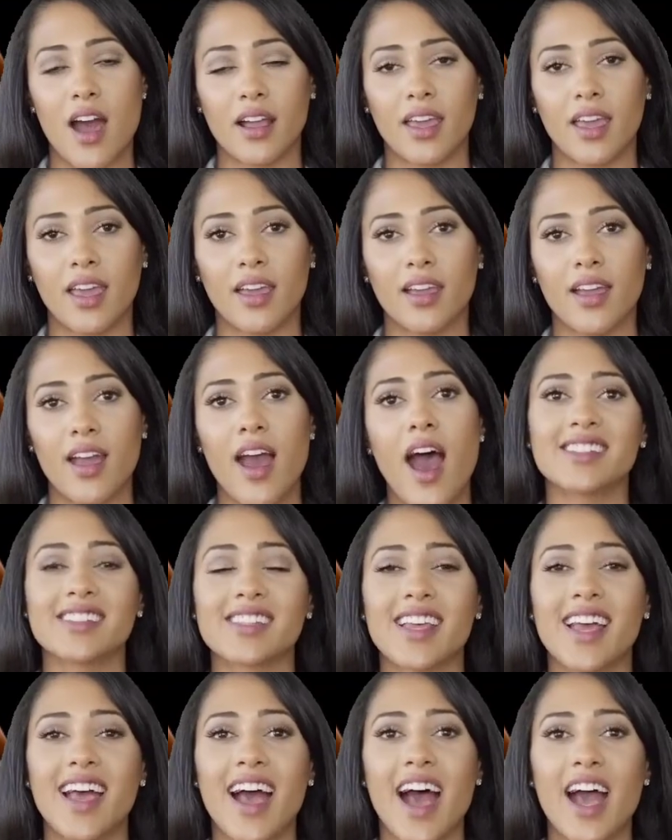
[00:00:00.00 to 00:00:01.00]
like to know
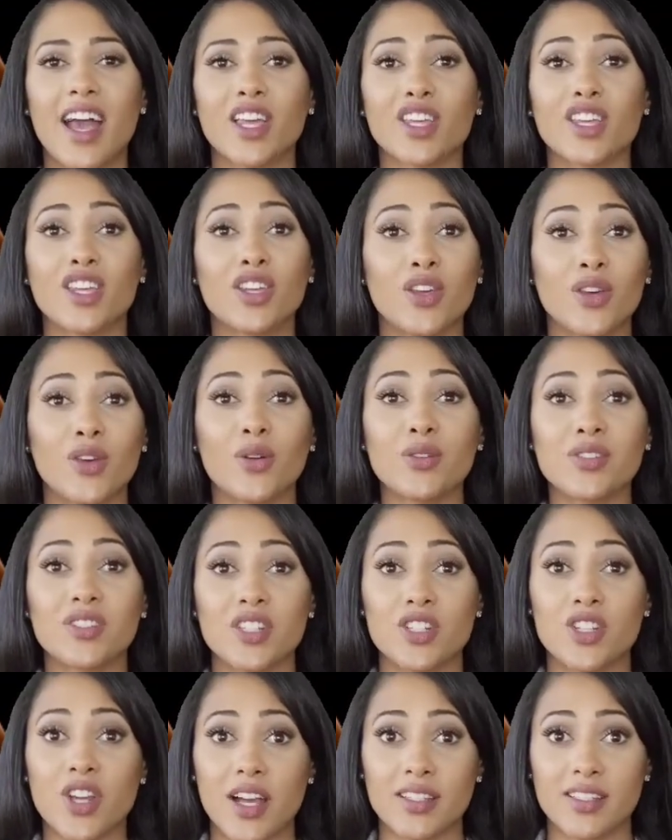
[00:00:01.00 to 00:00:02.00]
some common facts
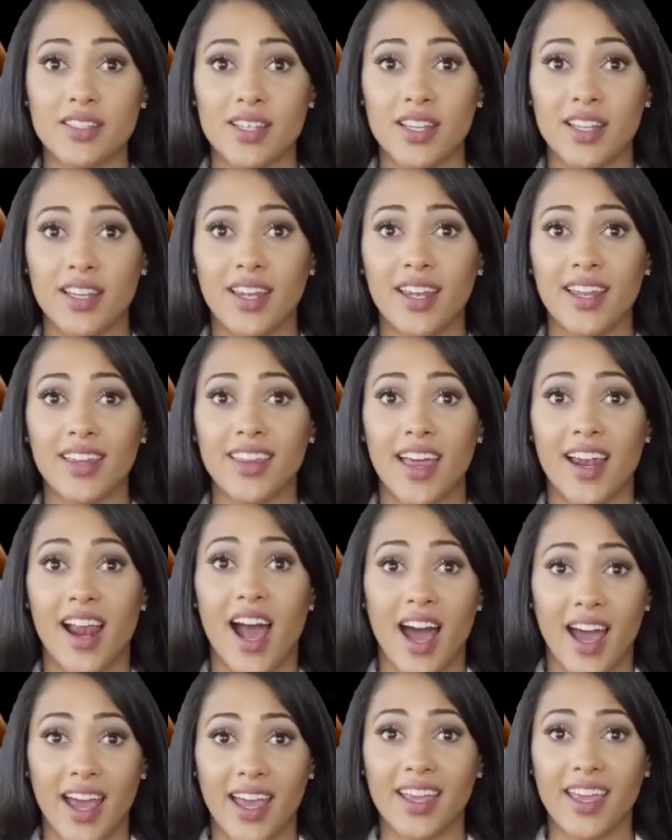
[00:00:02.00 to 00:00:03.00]
on shades of
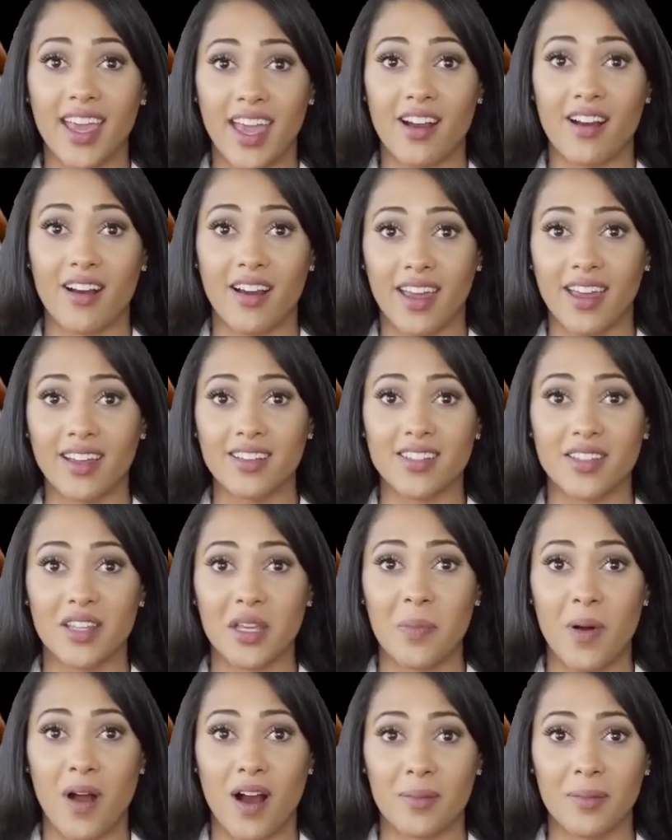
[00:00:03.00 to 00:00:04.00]
nipples.
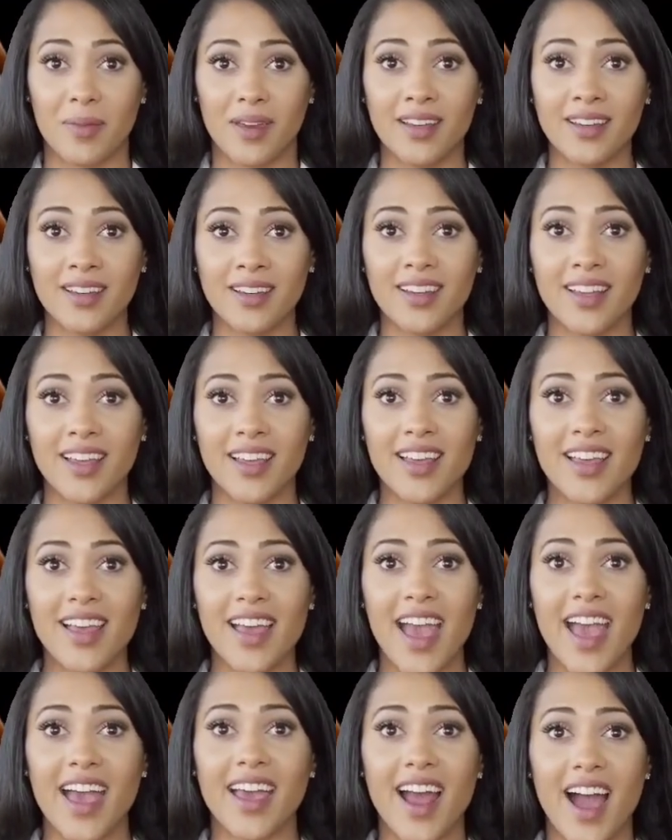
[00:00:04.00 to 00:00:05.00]
Nipples can be of
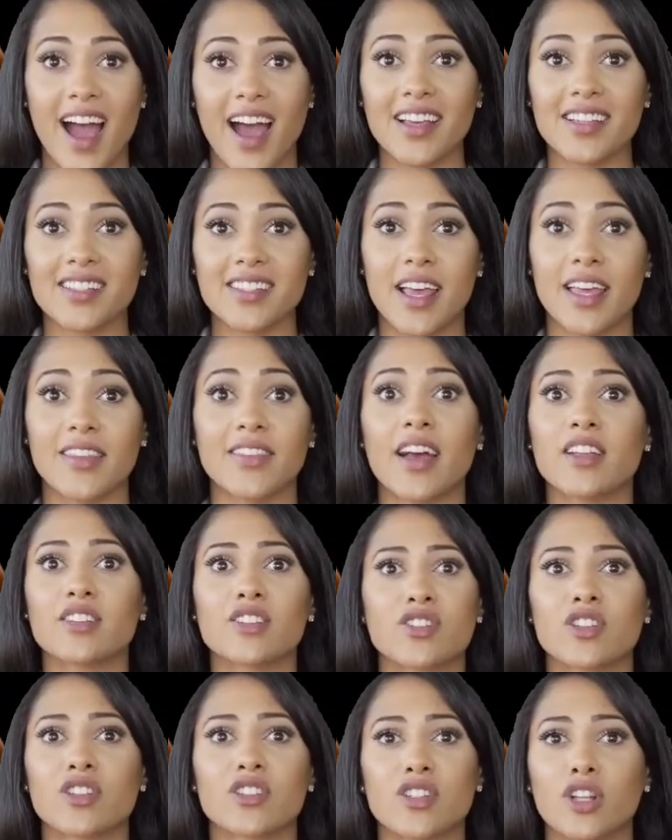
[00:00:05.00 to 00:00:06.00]
different colors.
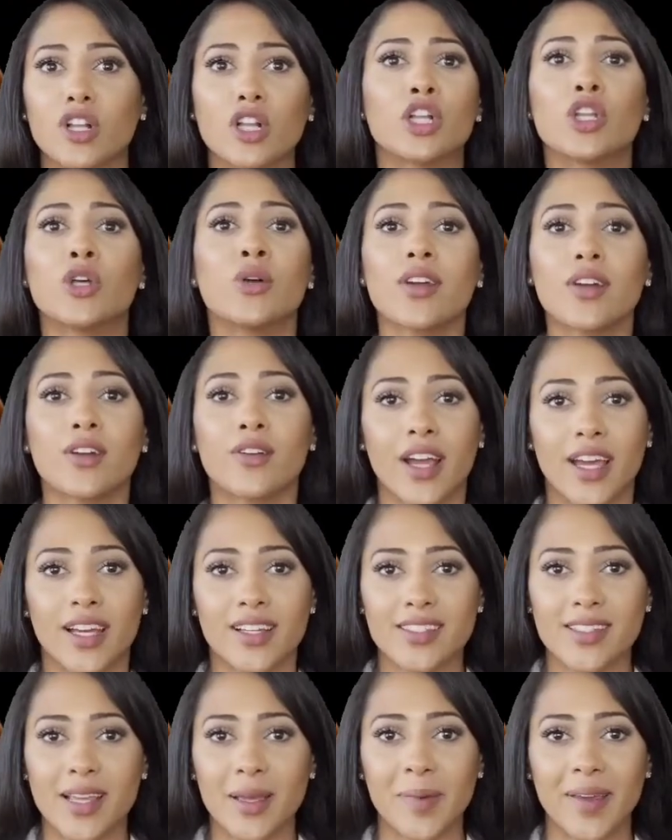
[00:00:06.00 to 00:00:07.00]
They can be
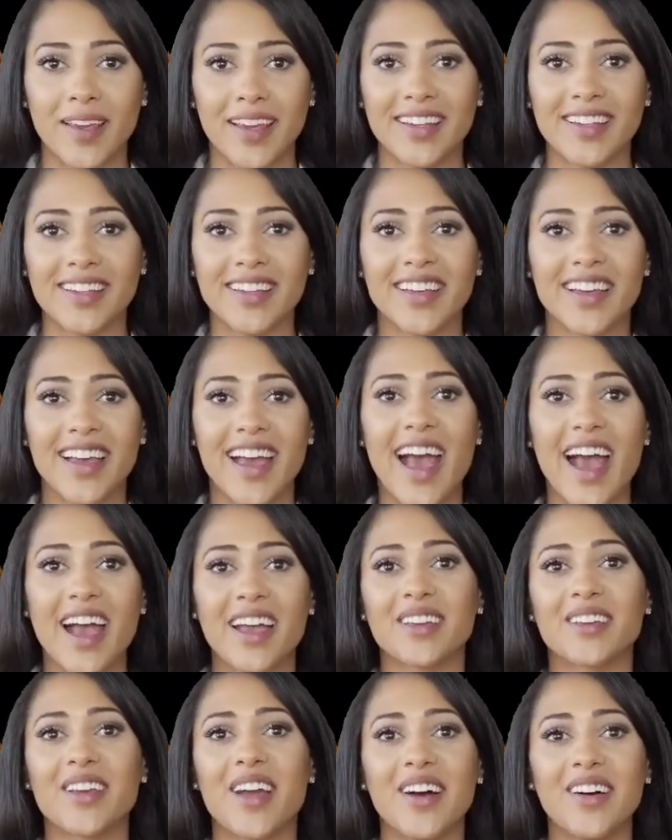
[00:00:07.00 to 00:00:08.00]
pink, reddish,
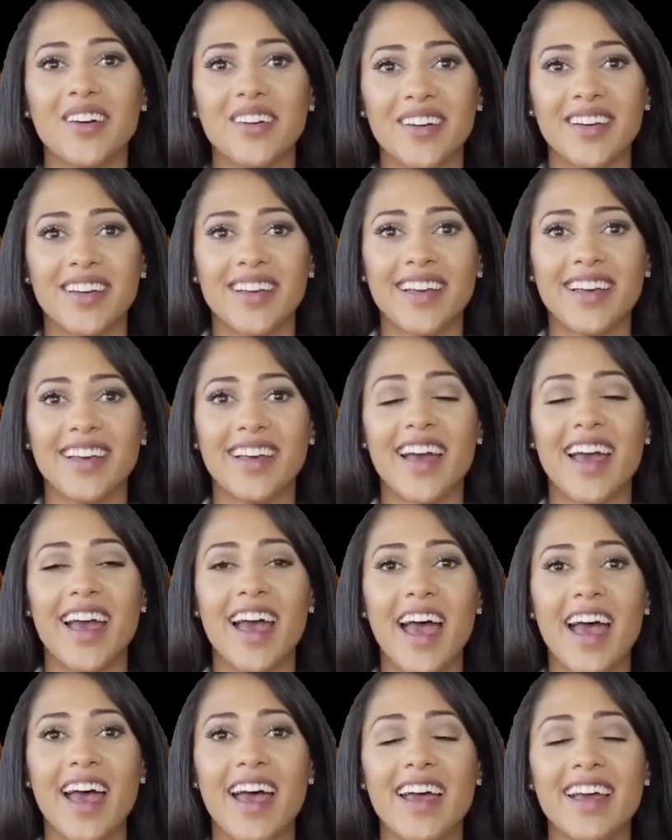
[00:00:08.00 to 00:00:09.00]
brown, black,
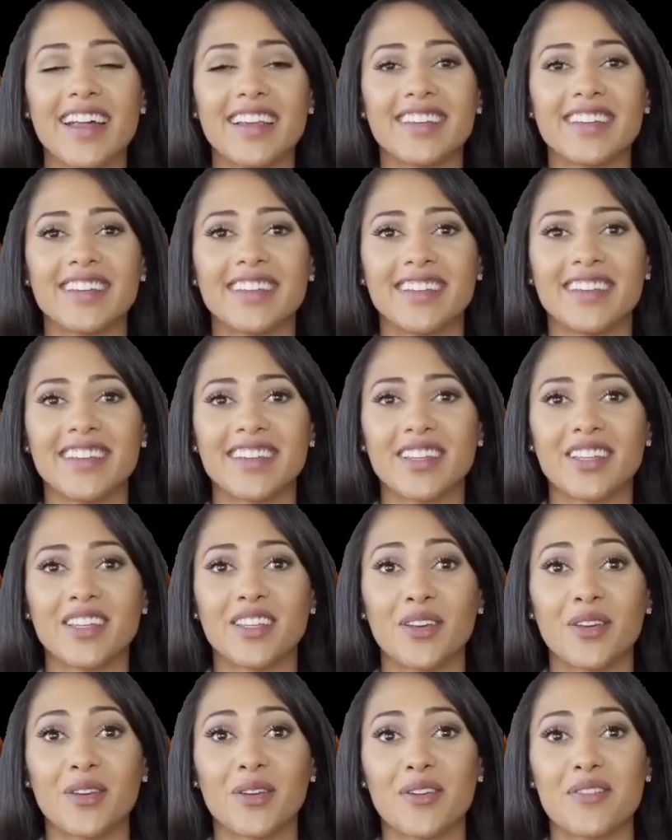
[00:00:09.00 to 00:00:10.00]
etc.
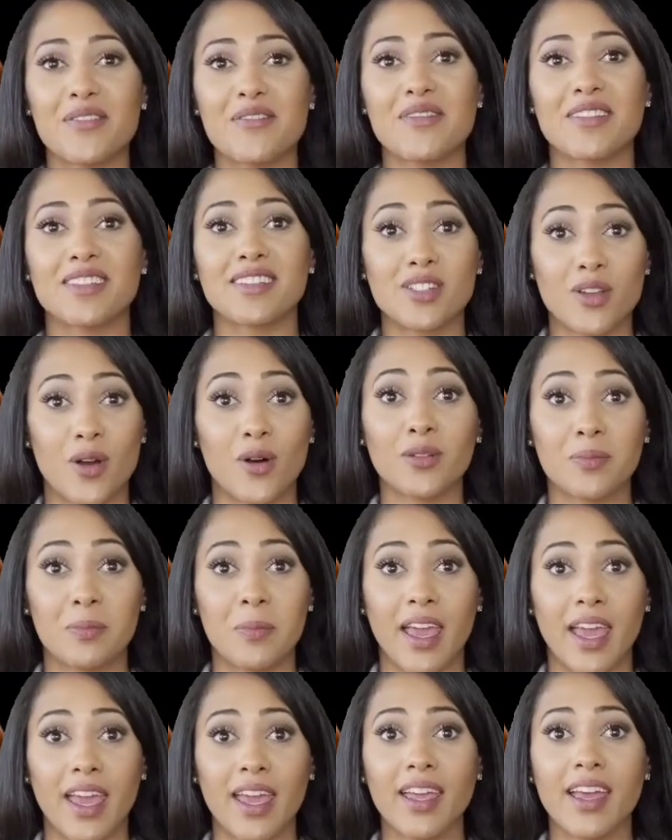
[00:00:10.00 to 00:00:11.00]
Our nipples evolve
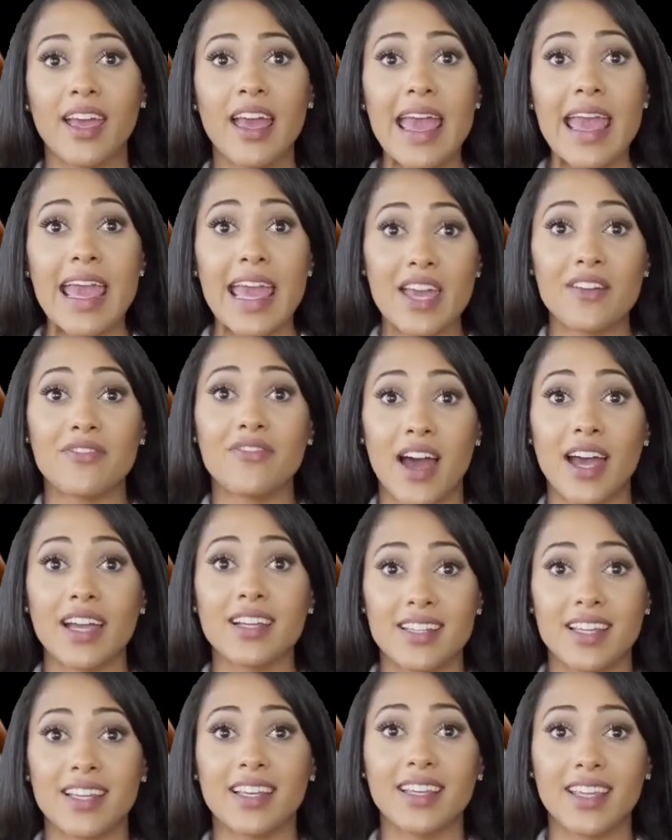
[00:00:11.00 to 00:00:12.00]
from birth to
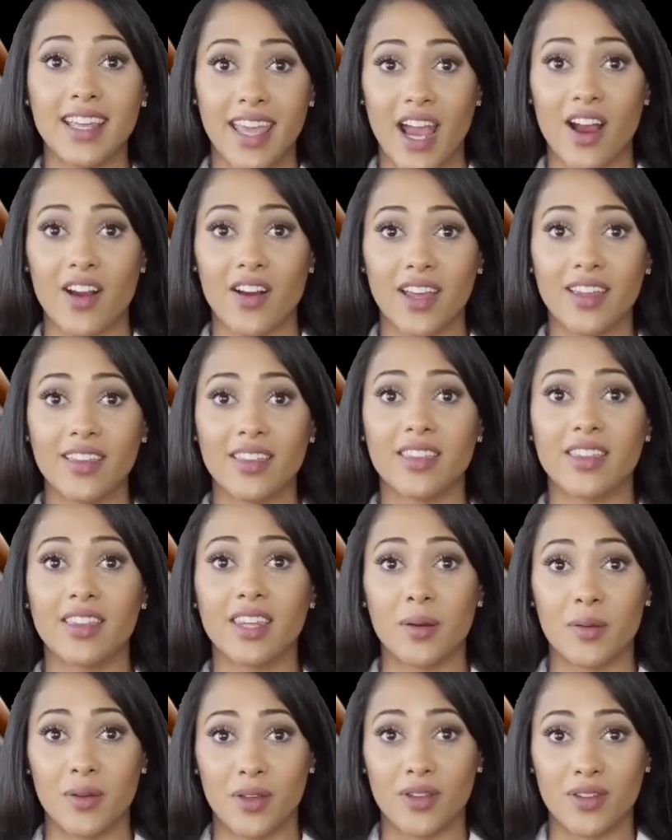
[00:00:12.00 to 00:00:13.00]
childhood days to
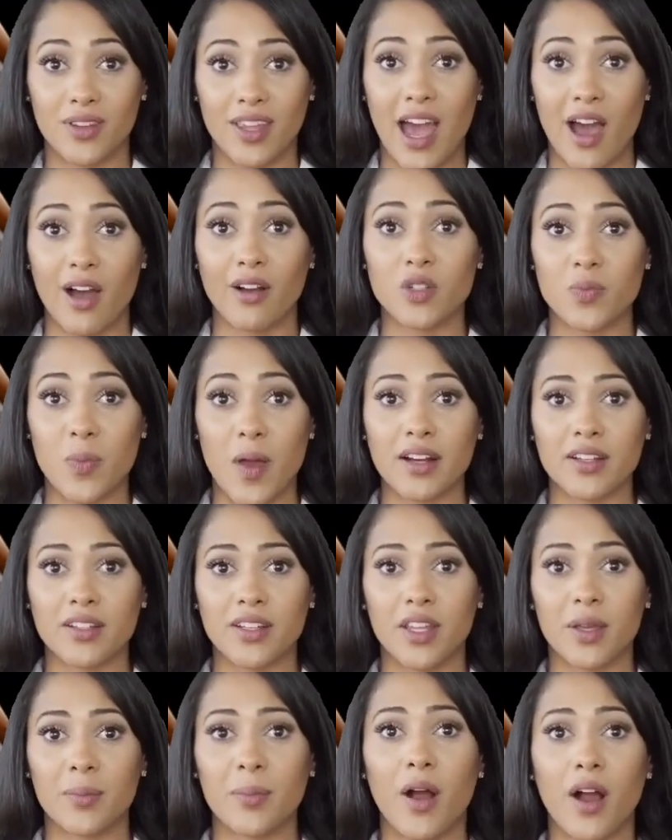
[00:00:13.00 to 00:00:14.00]
puberty to pregnancy to
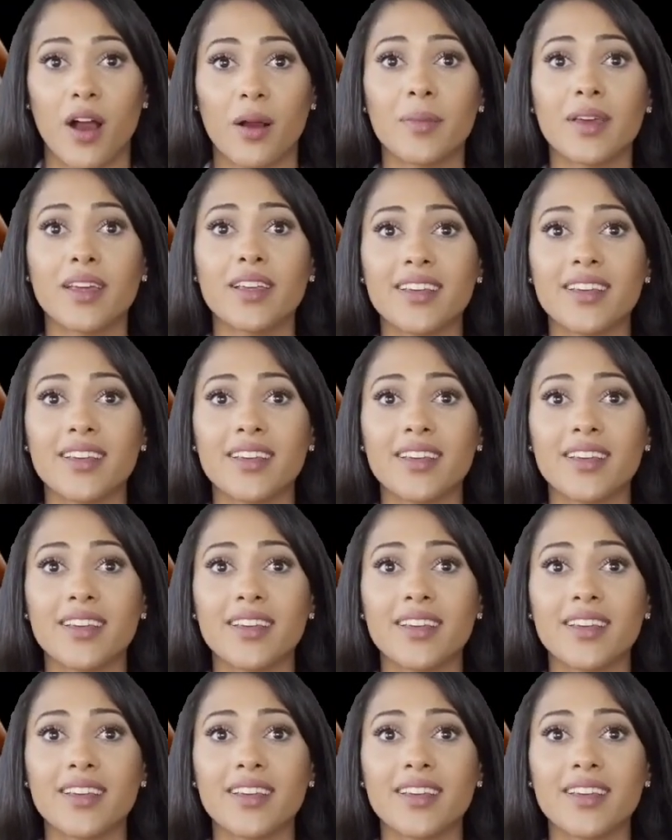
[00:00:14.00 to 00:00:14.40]
aging.